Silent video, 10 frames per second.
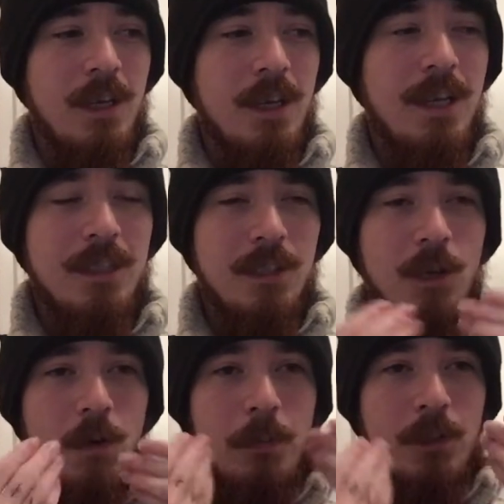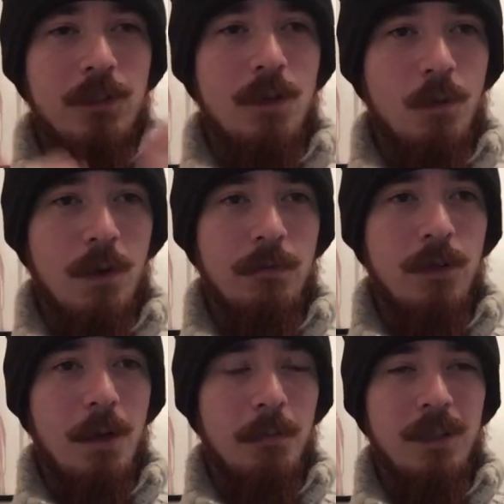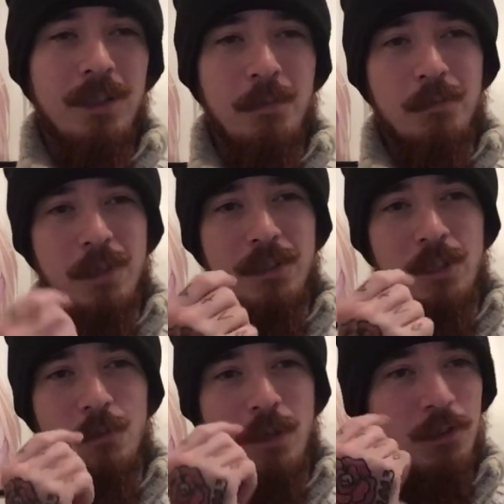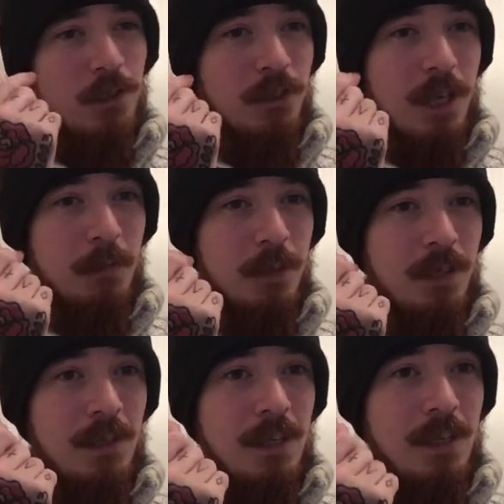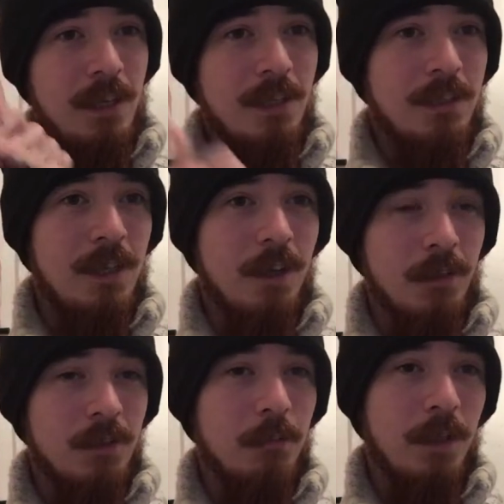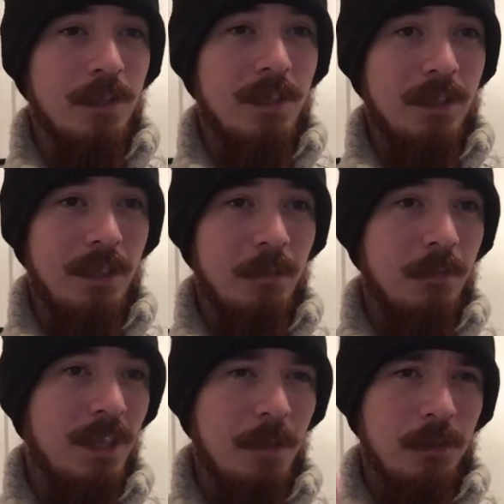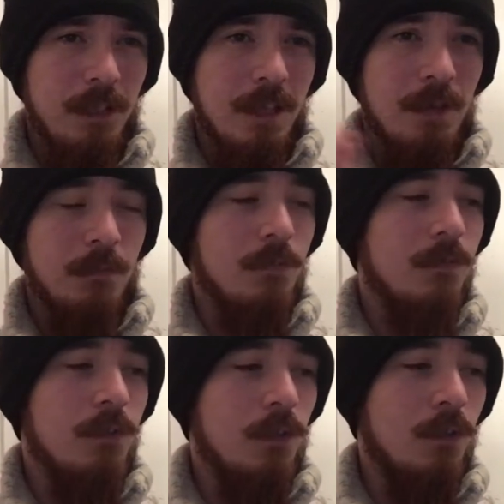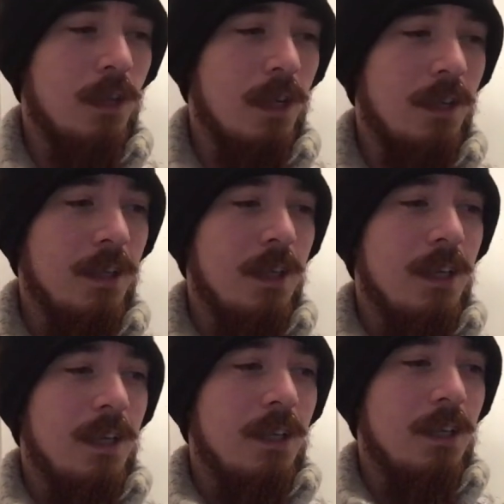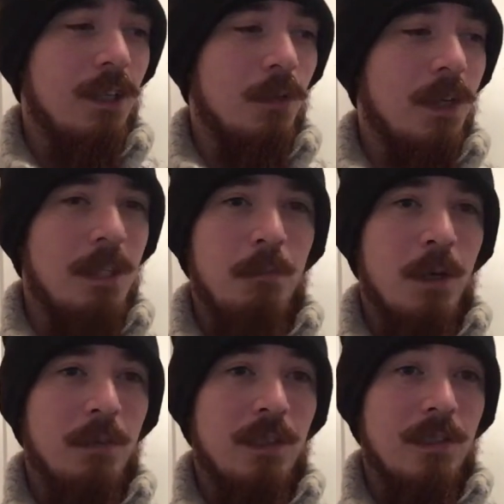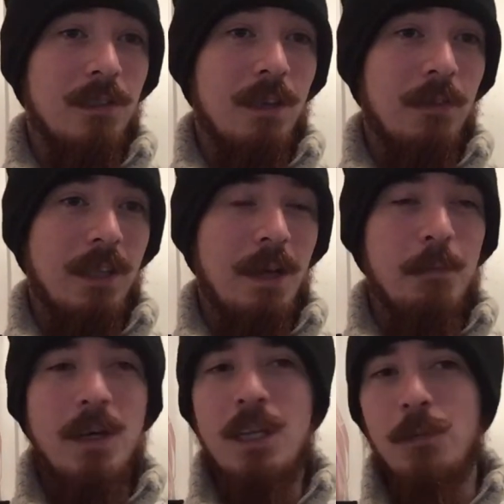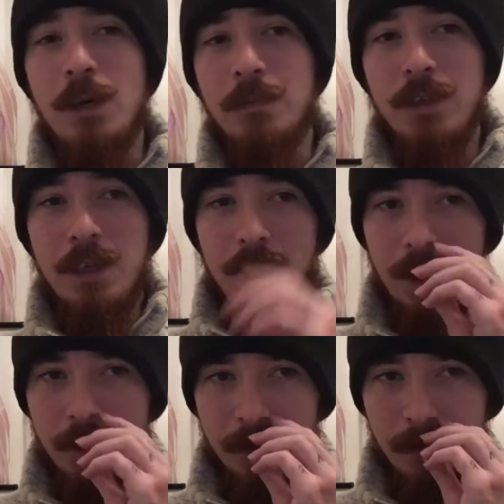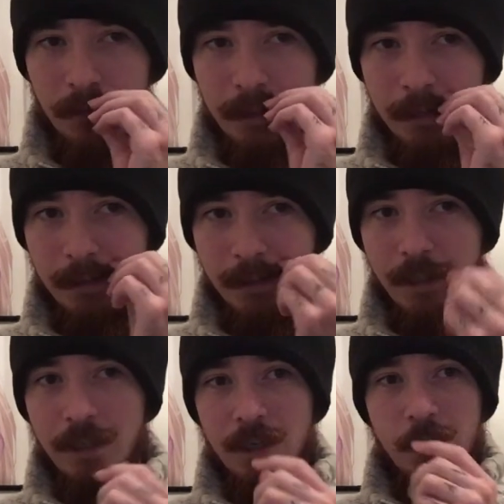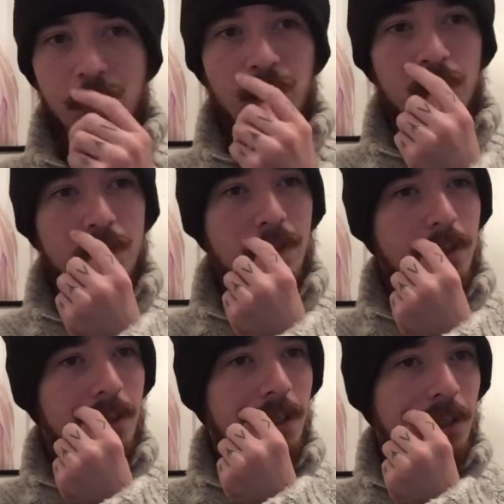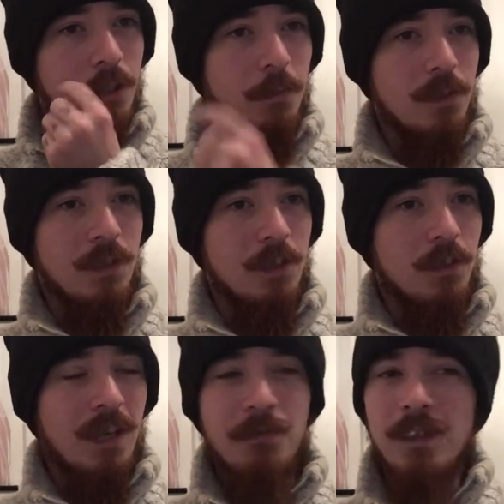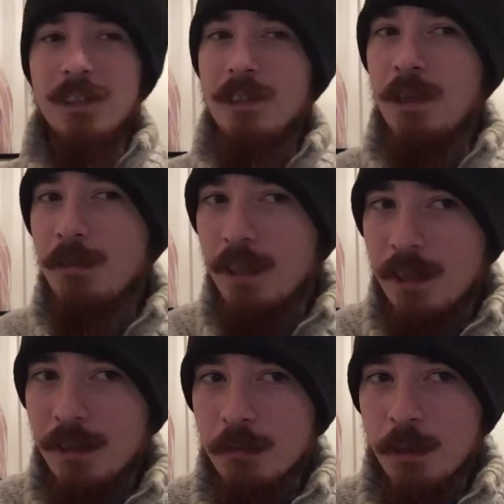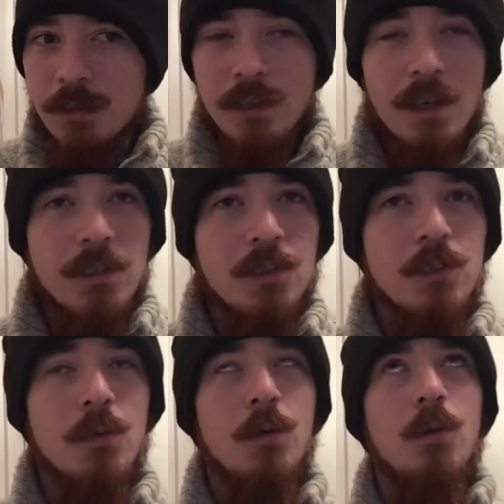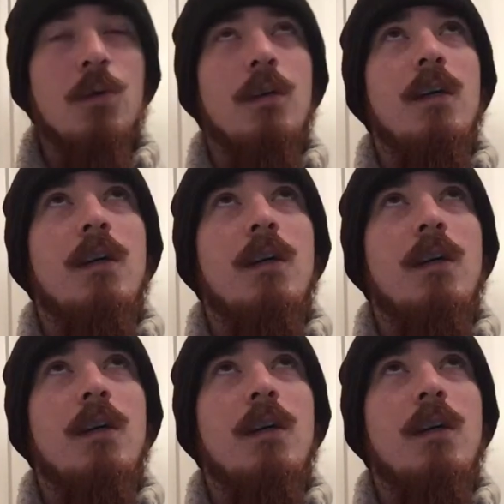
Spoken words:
it did go up on its own quite fine, but the mustache wax just keeps it neatly tucked basically, keeps it there for eating purposes and stuff like that. But anyway, I kind of like the English mustache look. I think it's either English mustache or